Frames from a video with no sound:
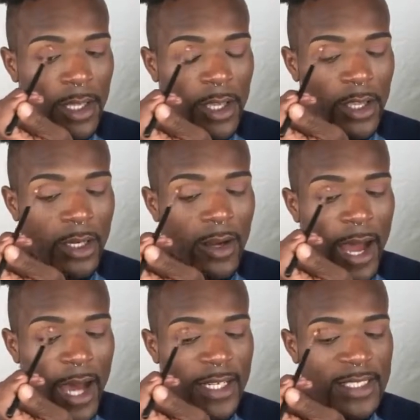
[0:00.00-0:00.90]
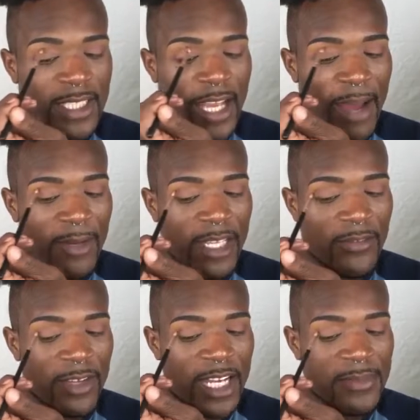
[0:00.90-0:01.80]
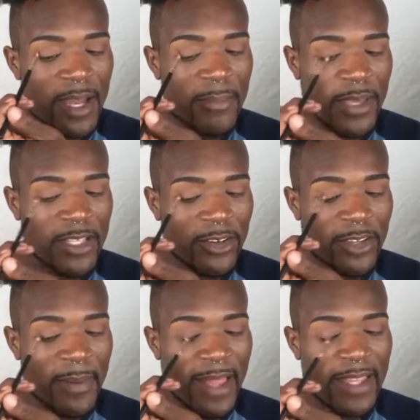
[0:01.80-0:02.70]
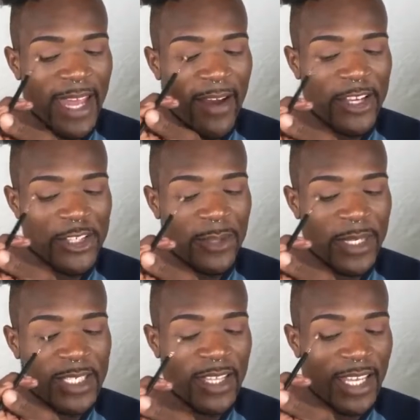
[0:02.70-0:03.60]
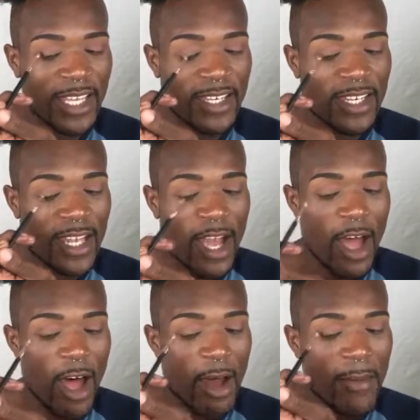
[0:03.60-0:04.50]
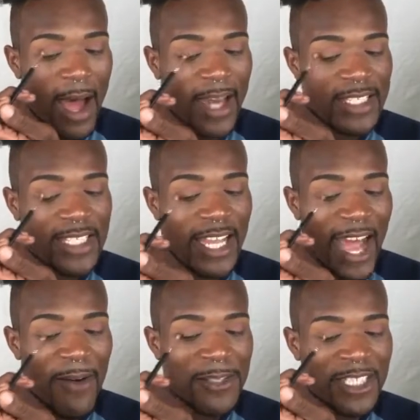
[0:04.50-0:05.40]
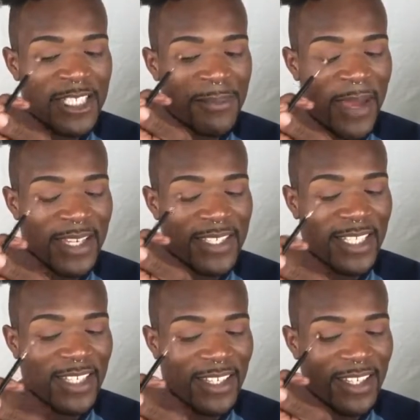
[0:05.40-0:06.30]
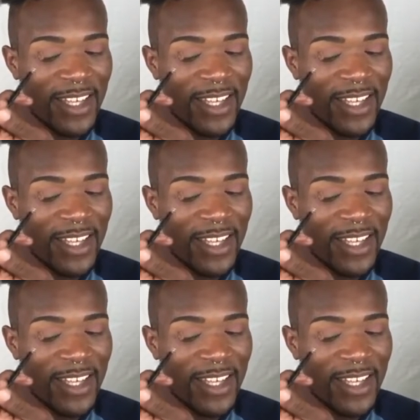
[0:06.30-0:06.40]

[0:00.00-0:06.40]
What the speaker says: You know, honestly, I'm gonna give you guys my opinion on the palette now. I usually wait to the end. Honestly, I was expecting,